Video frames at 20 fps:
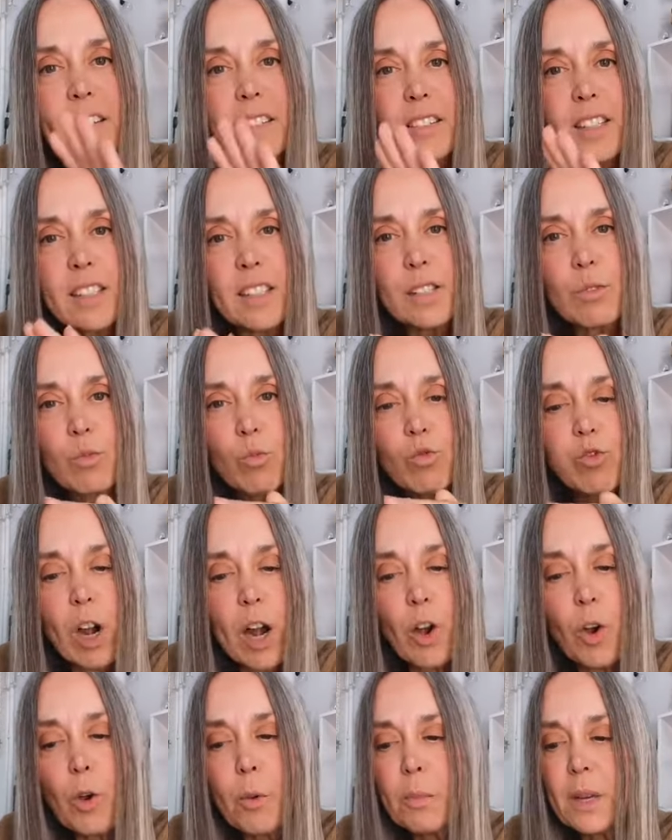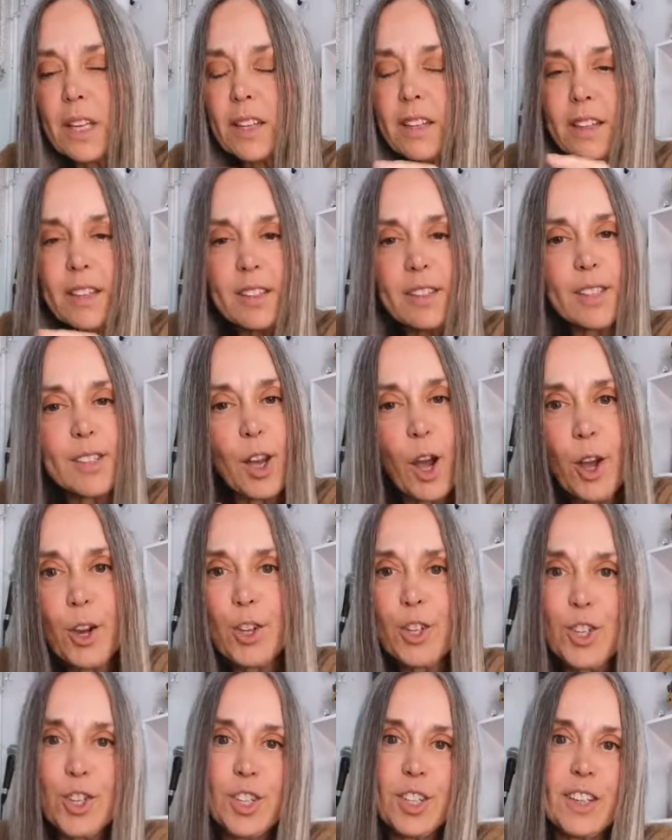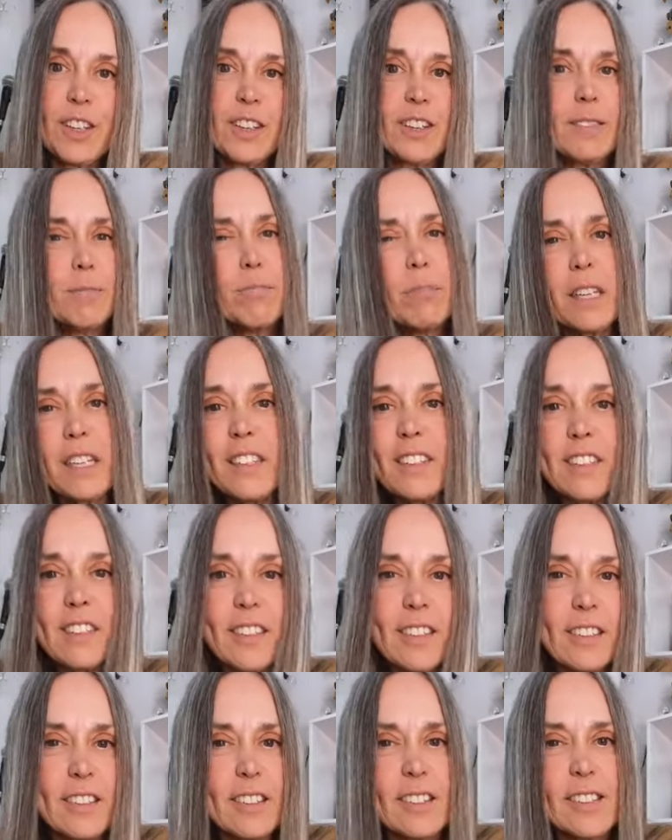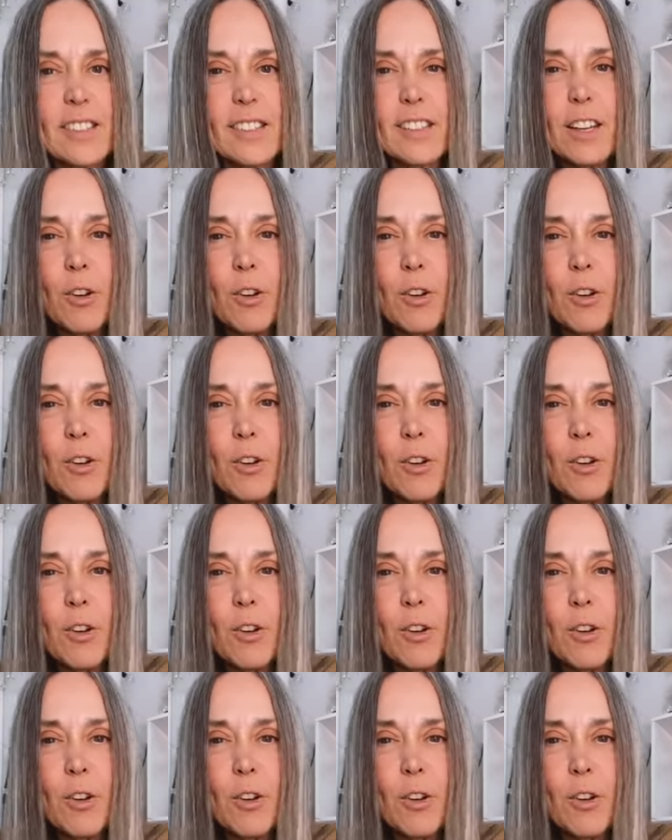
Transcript: in this realm is ocean, bitterness.